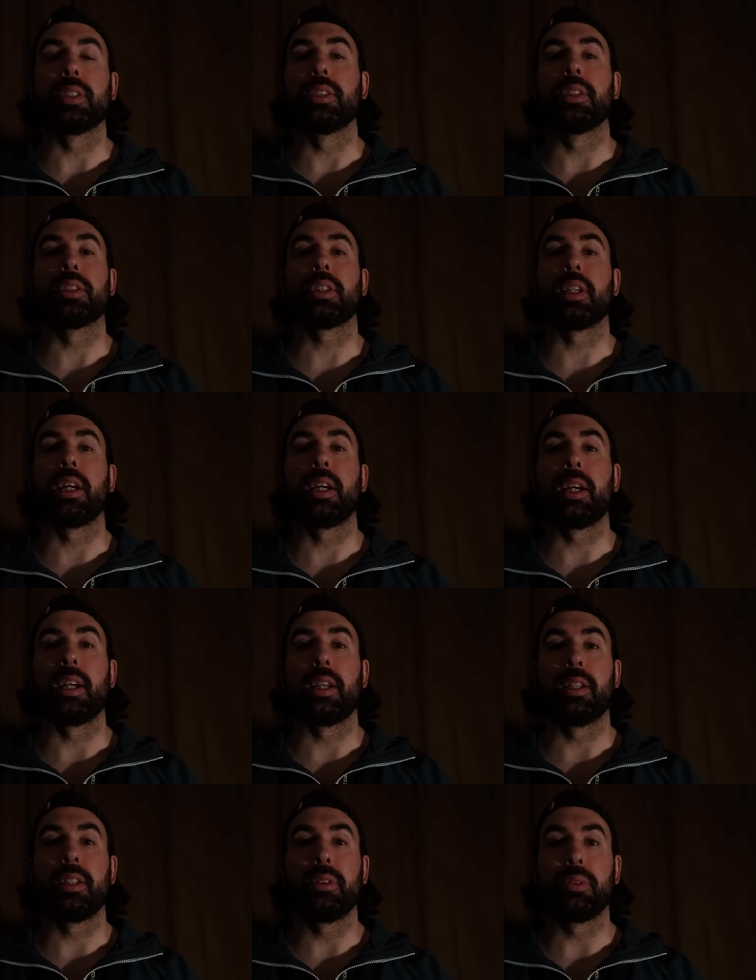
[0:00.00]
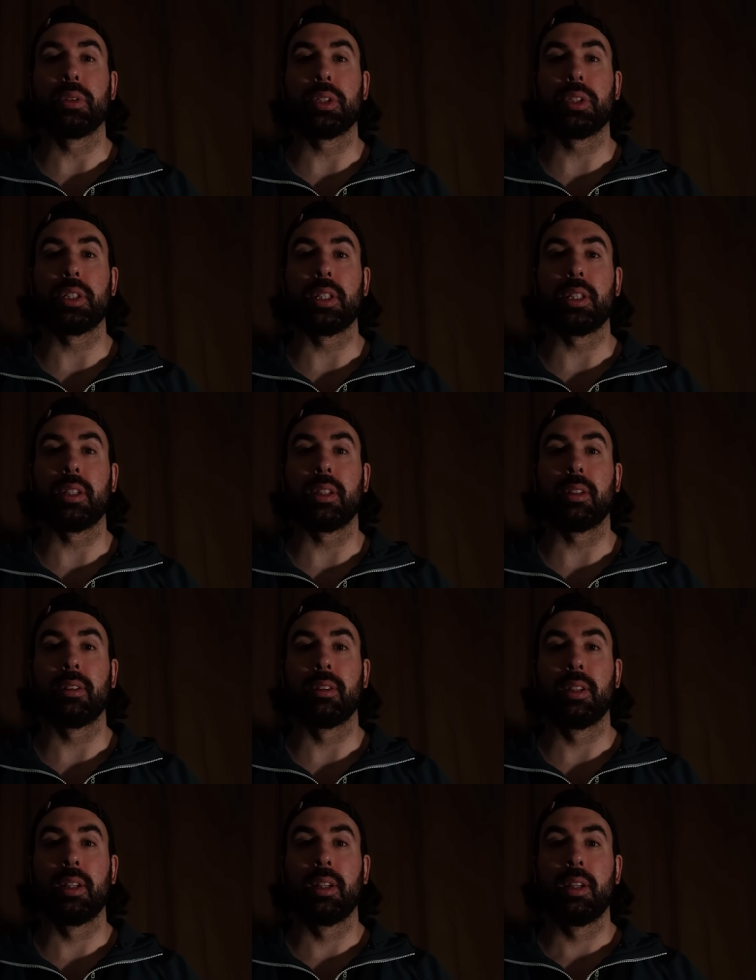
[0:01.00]
in the sky. He was seeing
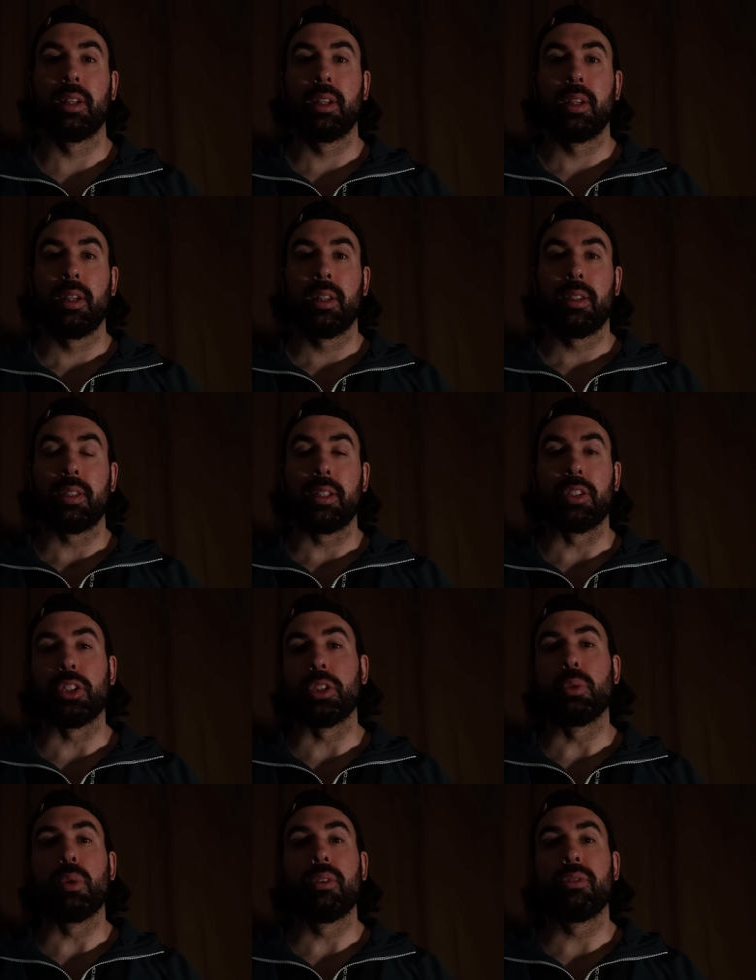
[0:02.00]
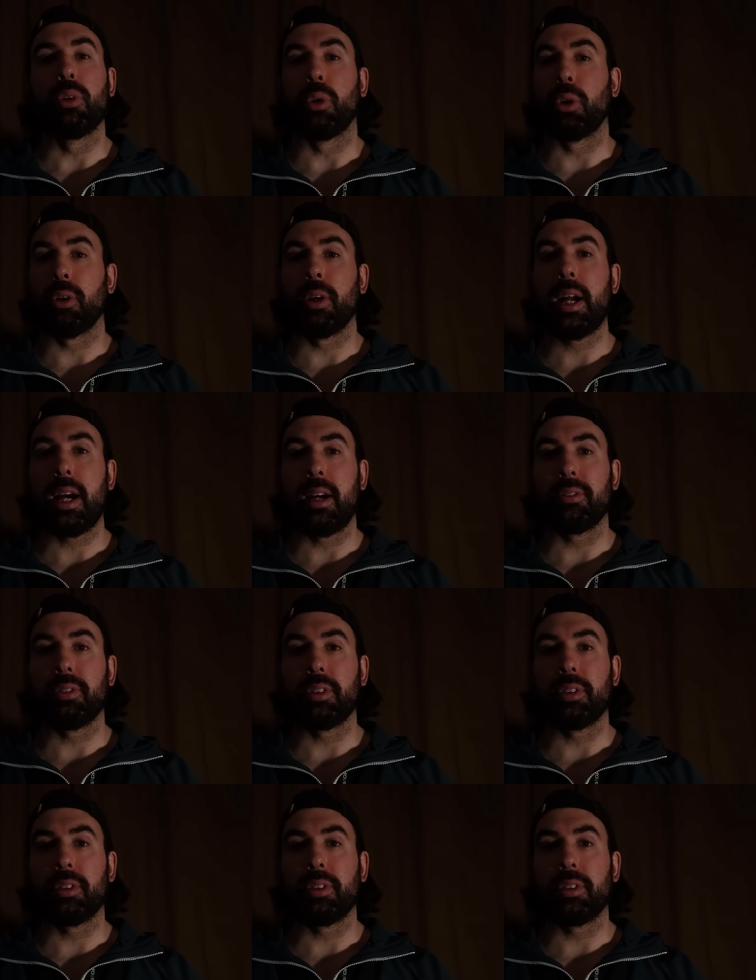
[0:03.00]
these UFO craft